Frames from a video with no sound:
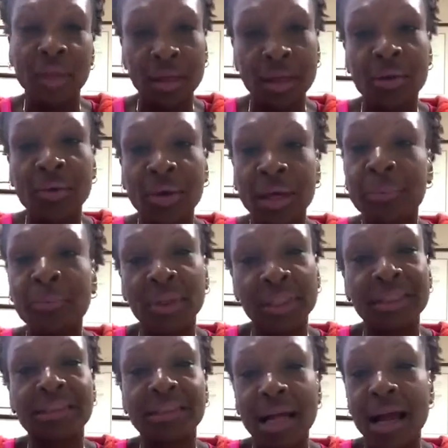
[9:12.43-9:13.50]
Okay,
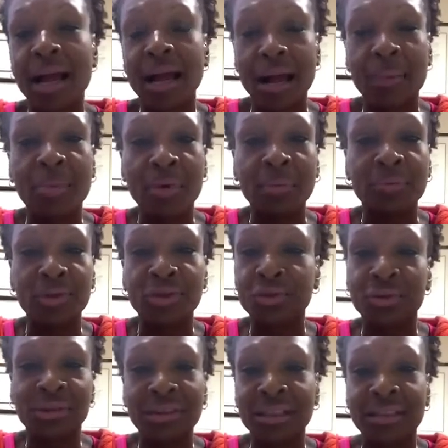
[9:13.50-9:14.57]
please, I promise you
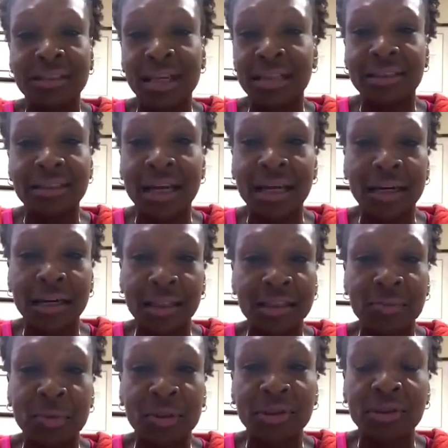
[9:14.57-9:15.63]
that that's not an
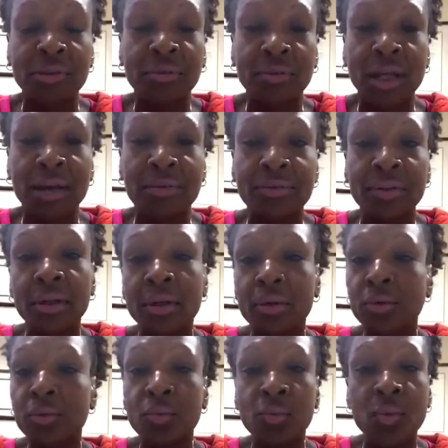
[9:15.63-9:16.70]
expression of love,
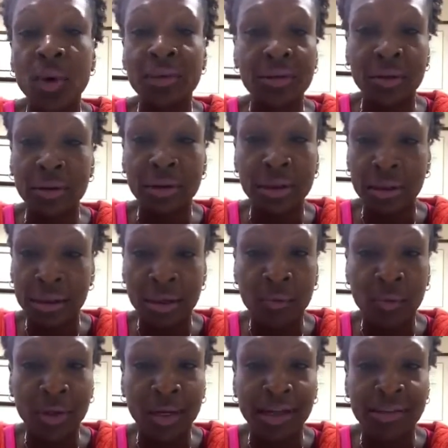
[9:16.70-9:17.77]
whether
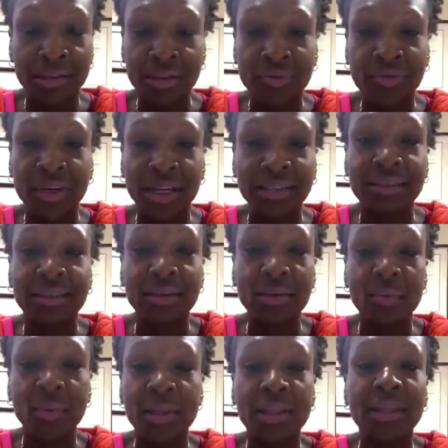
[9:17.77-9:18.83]
someone identifies
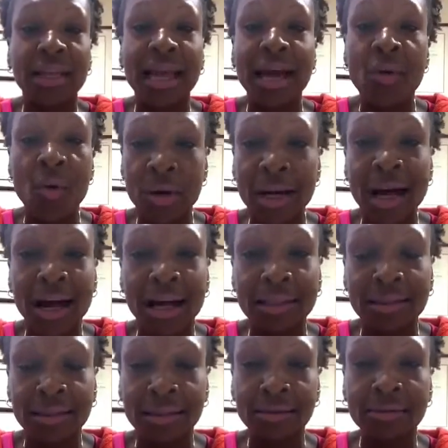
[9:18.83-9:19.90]
with it or
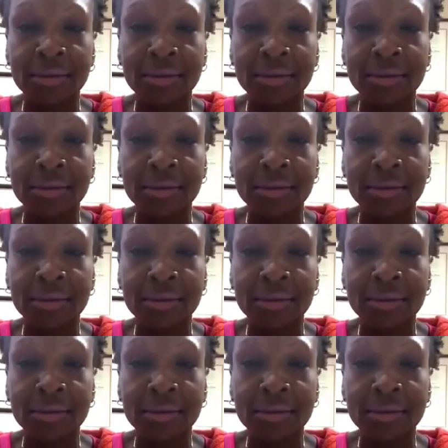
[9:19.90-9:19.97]
not.